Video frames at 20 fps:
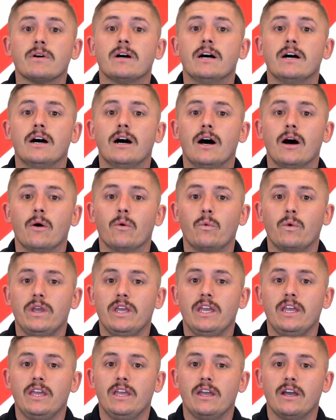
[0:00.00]

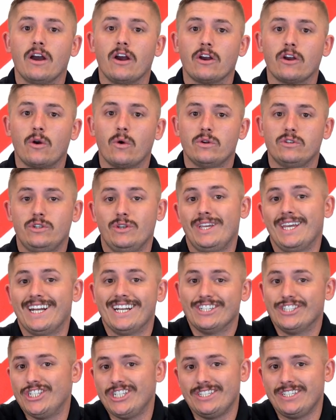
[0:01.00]
We are going to get a
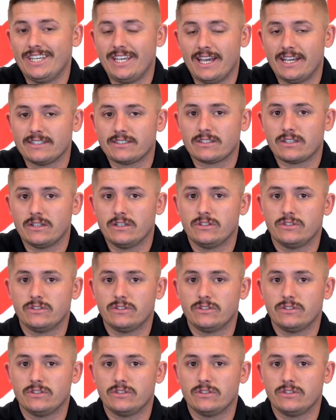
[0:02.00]
GCS.